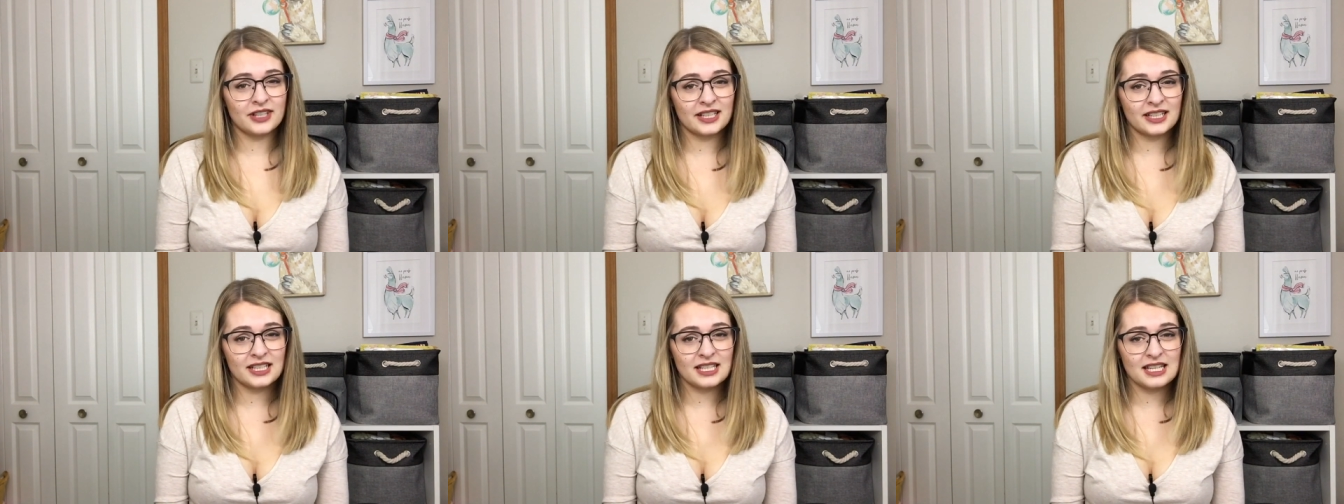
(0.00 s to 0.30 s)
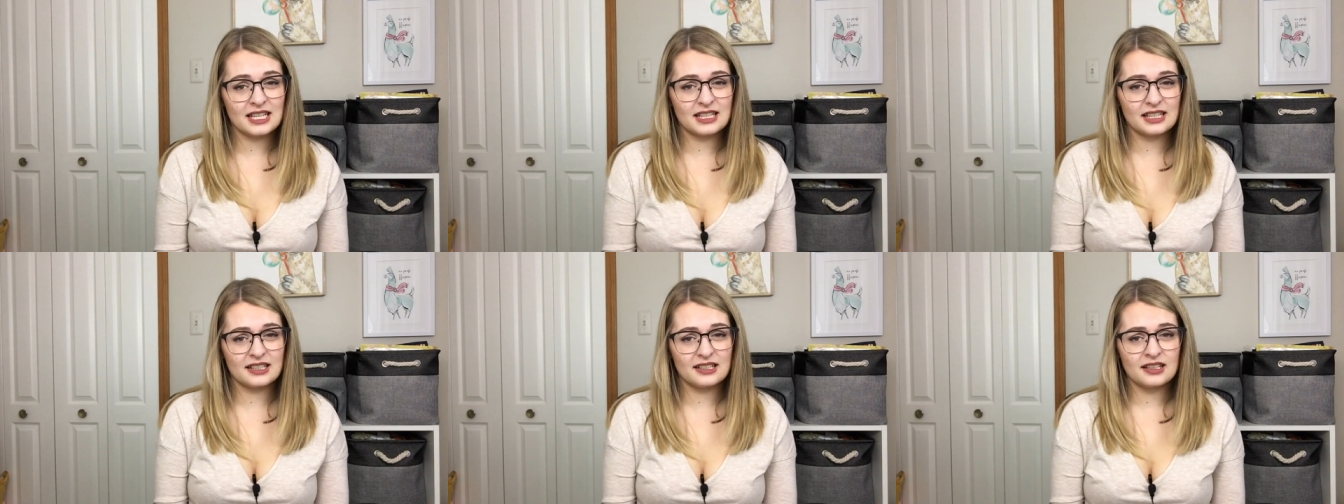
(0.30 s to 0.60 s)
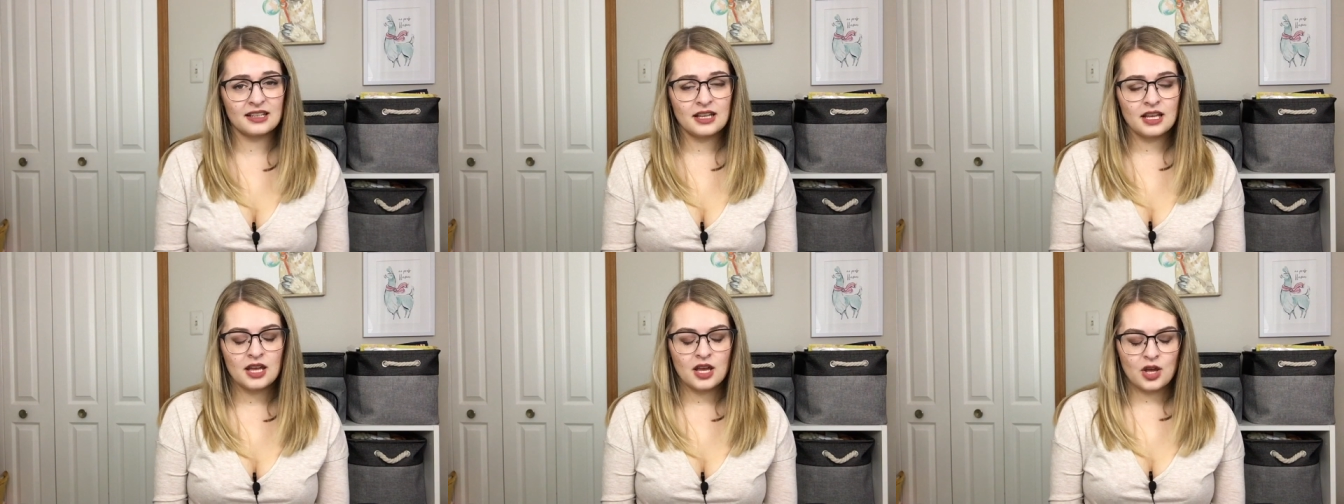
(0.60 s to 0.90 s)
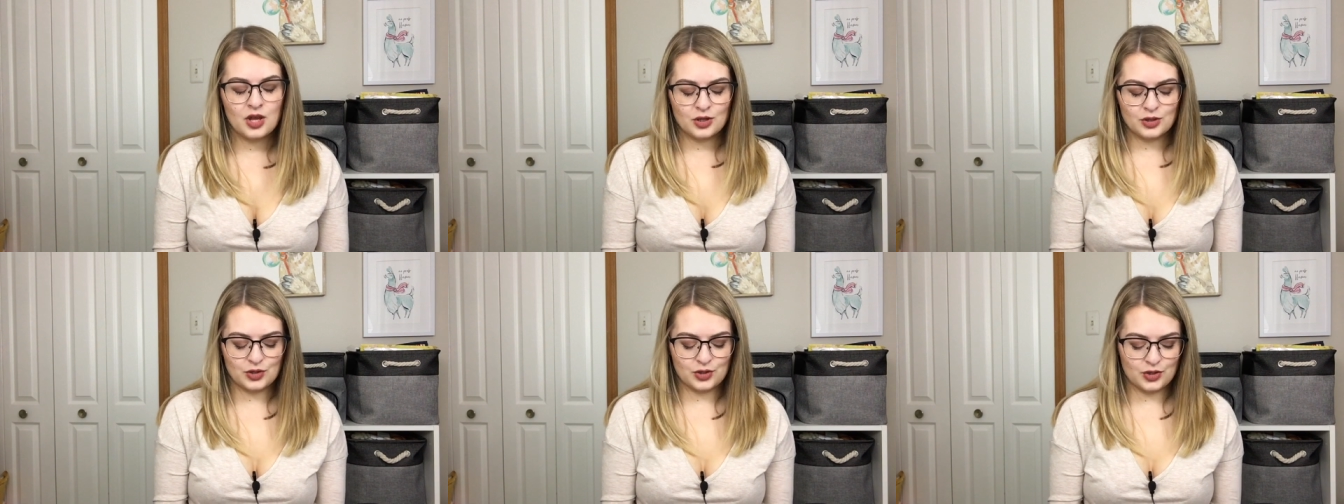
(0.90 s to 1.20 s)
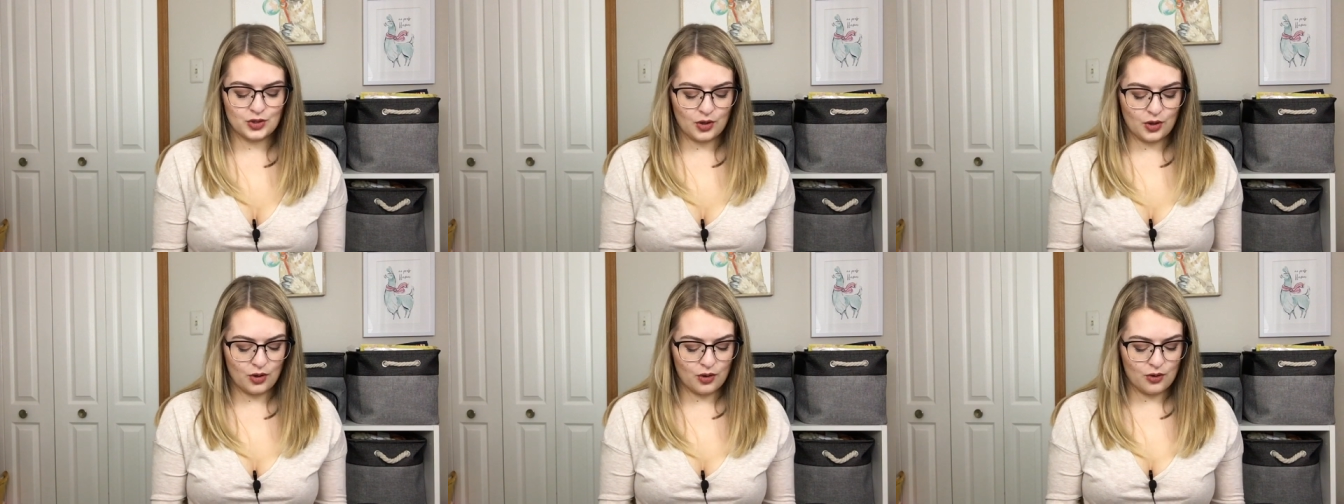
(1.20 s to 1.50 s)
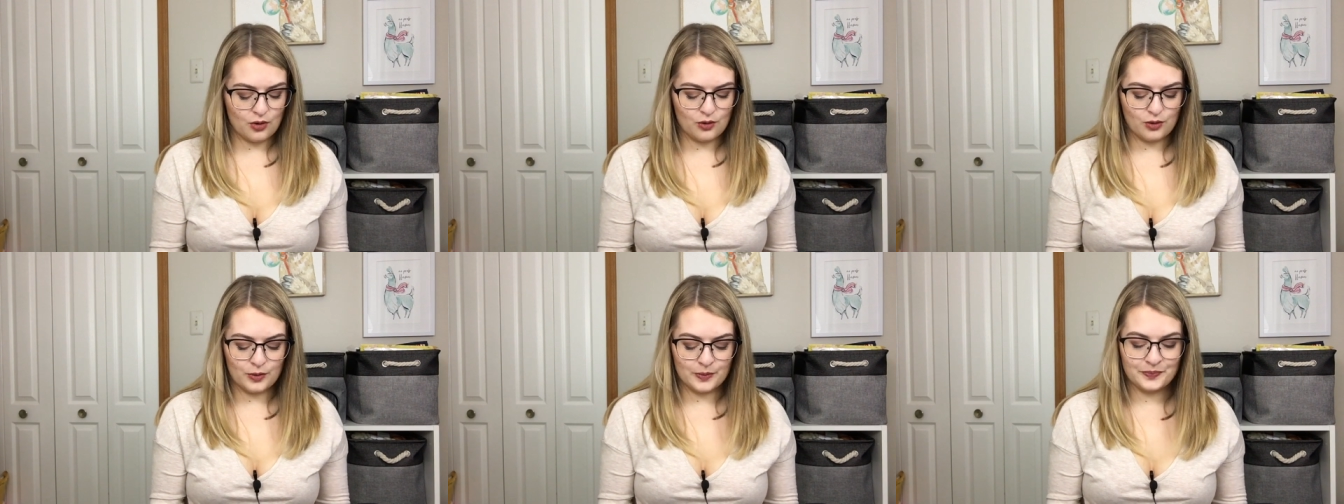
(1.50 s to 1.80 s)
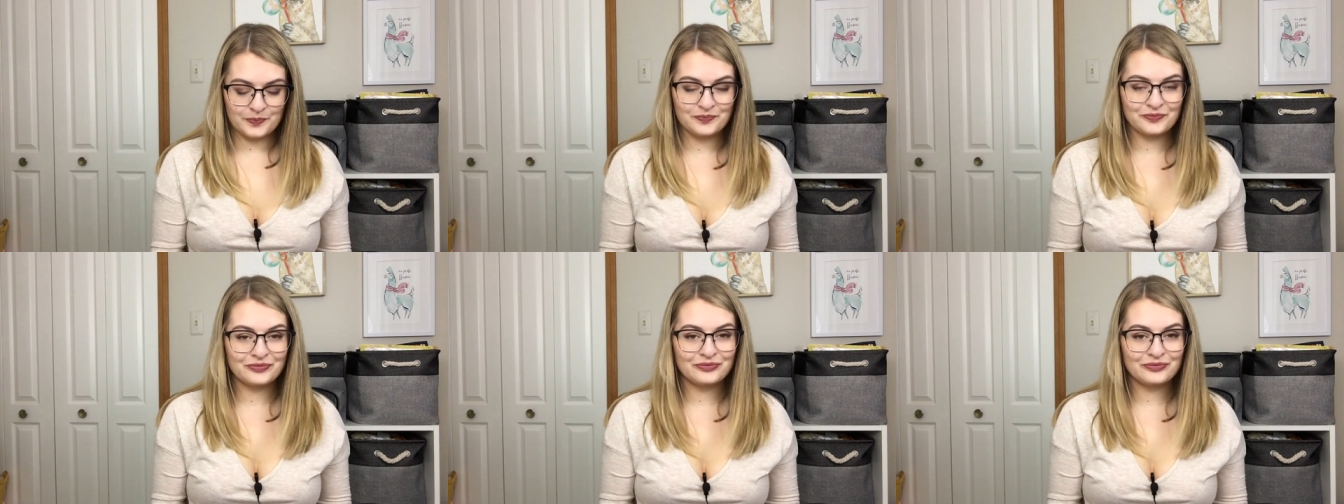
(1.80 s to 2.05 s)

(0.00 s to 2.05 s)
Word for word: that it needed. So